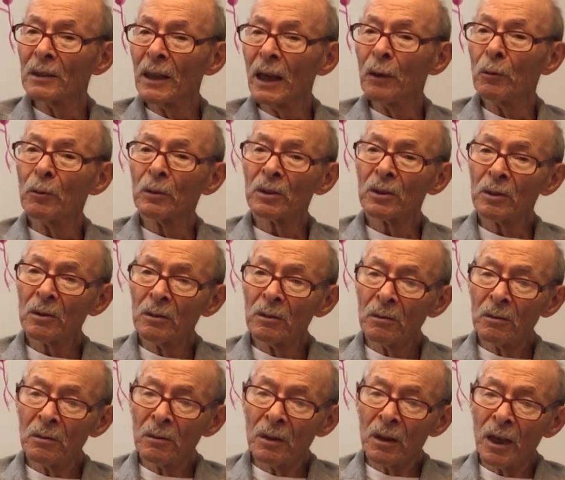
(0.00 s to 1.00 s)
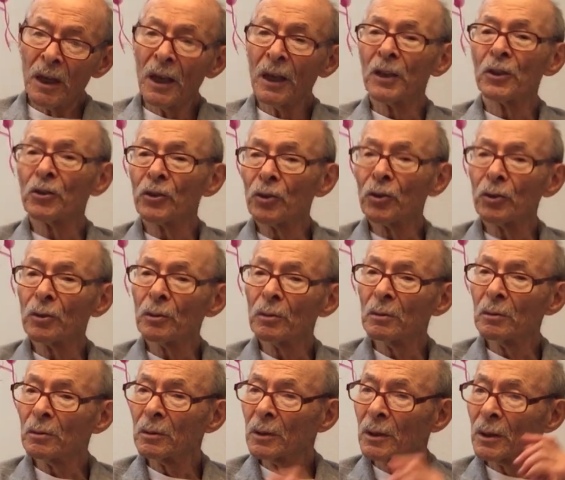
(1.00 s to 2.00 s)
They would hit
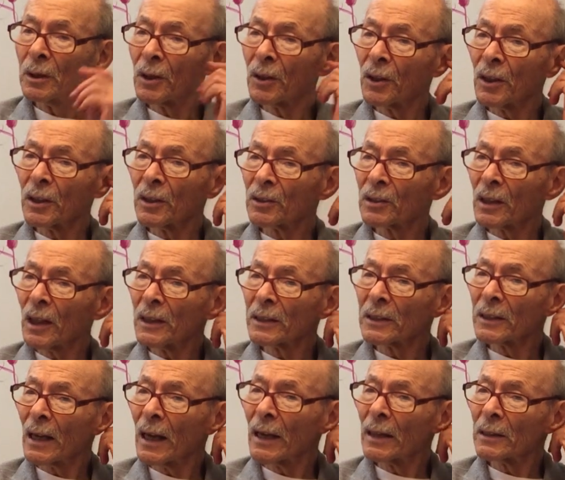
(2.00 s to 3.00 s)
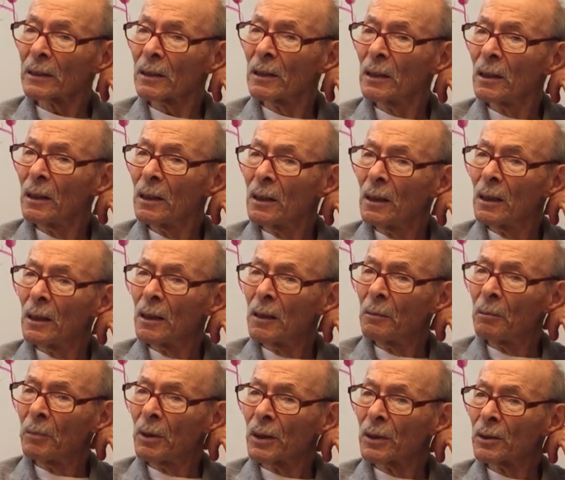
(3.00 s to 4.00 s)
you, things like that.
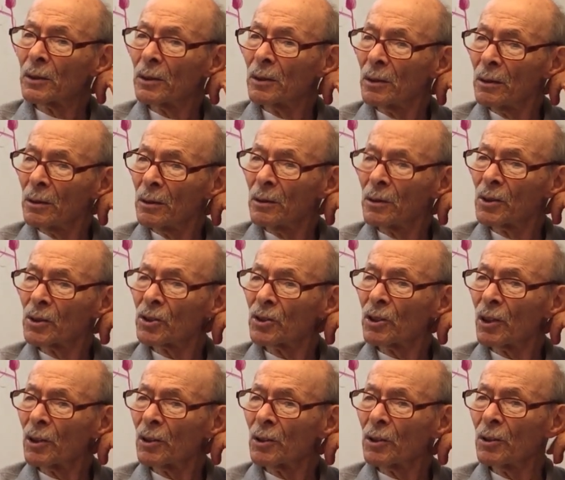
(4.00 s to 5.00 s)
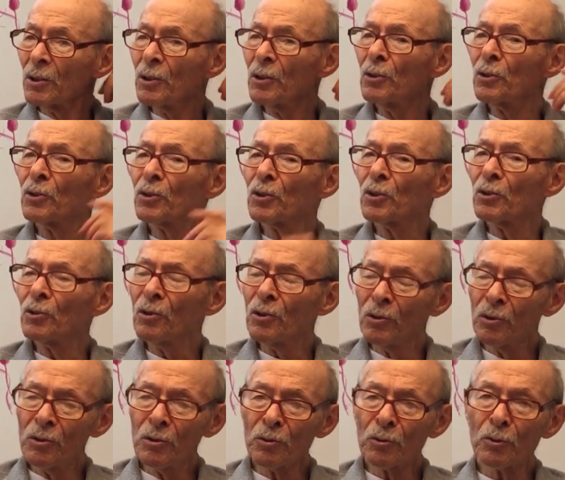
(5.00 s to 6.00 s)
But you, stay, you,
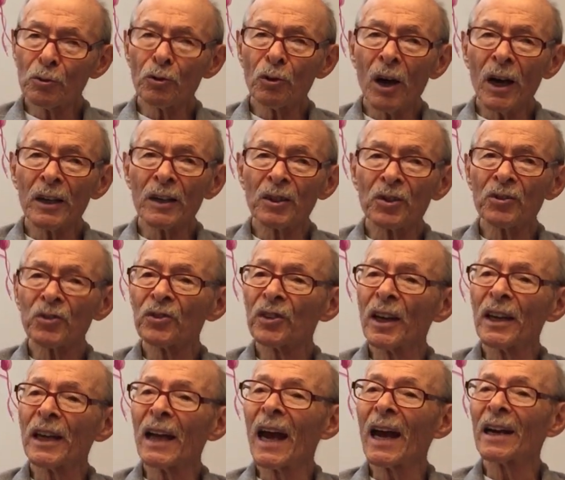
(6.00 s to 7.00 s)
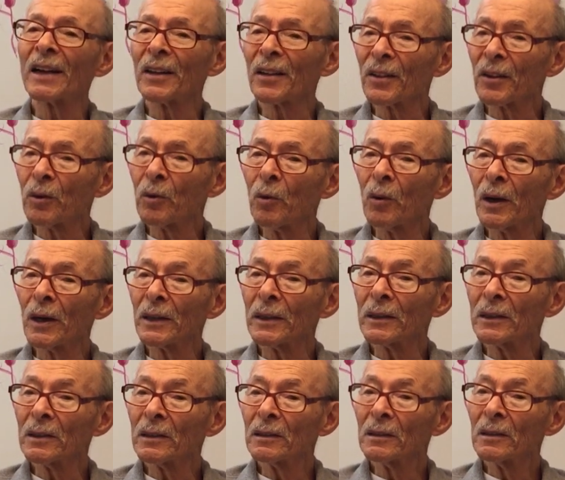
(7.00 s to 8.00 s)
you try to stay out of the way.
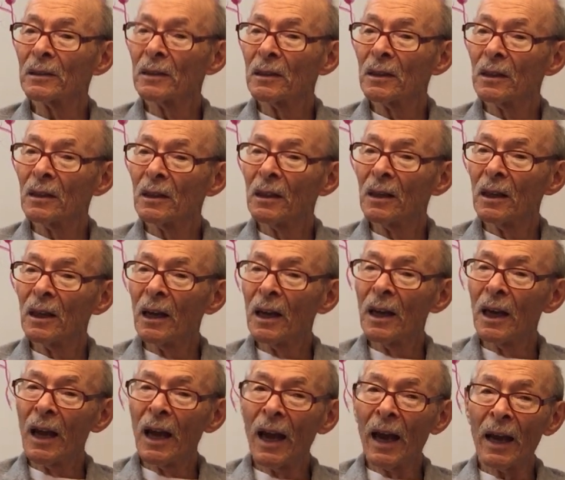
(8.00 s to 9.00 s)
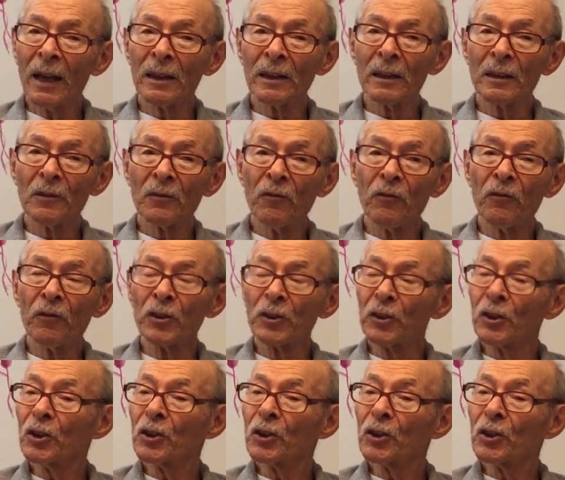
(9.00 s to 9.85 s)
And for